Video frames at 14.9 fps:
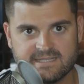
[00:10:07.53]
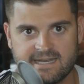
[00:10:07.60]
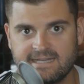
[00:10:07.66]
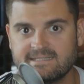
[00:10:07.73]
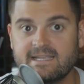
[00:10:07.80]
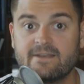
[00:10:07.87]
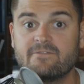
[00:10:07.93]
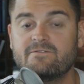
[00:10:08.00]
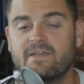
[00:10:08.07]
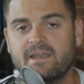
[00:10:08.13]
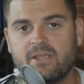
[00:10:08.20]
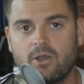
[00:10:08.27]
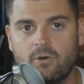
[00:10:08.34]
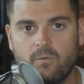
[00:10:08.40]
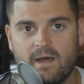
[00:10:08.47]
And I did a
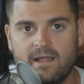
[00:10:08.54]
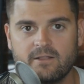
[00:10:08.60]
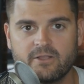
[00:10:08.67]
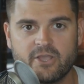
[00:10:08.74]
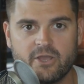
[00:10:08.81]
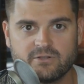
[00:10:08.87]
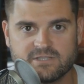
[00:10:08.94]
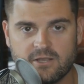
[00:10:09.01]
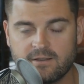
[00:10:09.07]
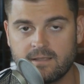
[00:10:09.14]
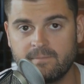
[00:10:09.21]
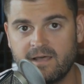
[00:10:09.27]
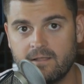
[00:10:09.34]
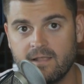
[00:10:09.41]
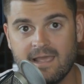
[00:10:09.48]
video a while ago talking
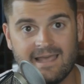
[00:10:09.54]
about